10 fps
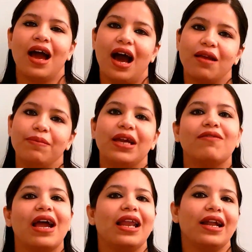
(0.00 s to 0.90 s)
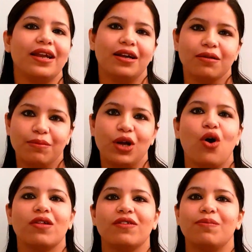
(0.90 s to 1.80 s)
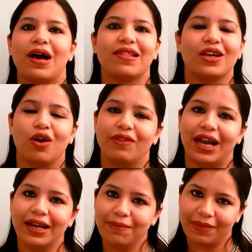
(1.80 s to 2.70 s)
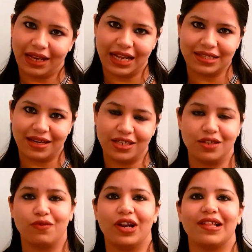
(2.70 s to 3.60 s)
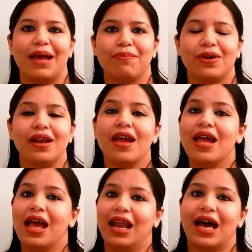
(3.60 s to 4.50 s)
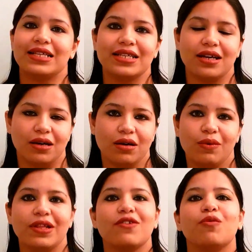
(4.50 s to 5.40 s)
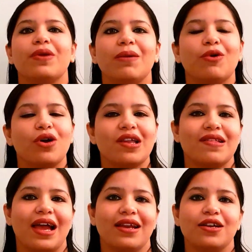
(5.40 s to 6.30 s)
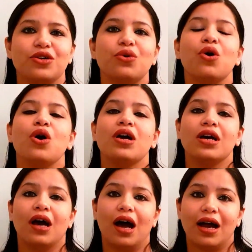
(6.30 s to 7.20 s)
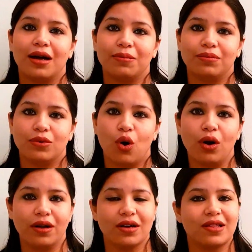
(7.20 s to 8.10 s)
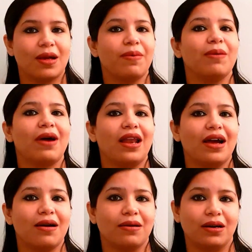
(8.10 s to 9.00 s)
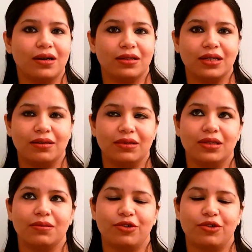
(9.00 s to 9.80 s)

are being violated because of the passing of that legislation. For example, last year when the Supreme Court decided to hold Sabrimala, the